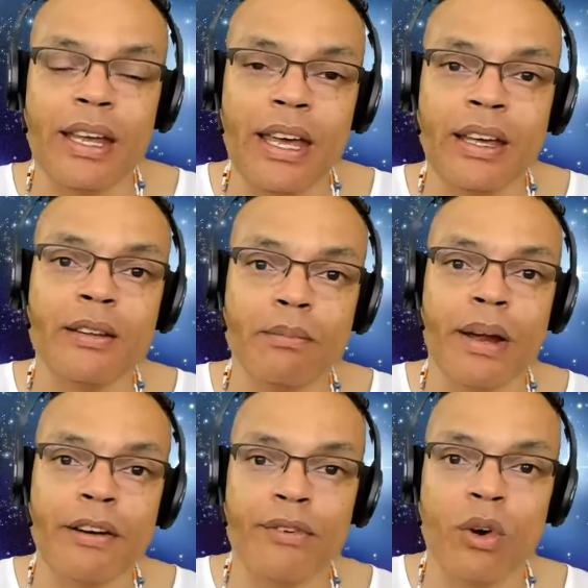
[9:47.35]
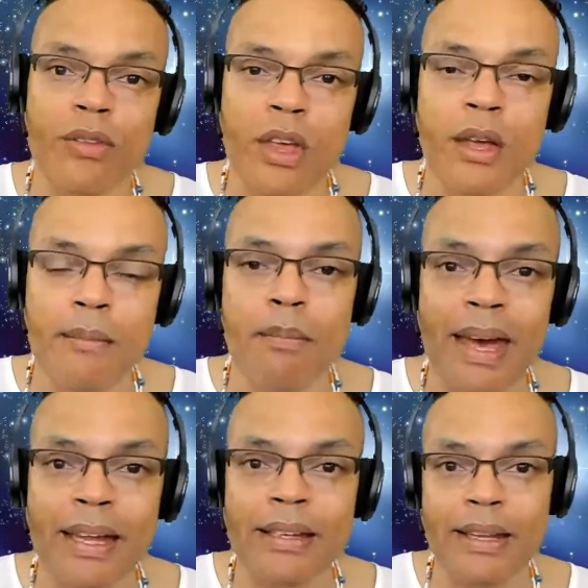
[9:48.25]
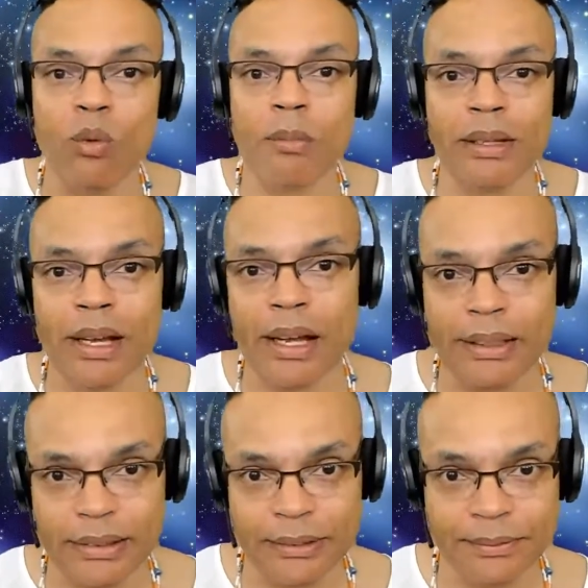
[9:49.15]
it could bring forth man and womankind.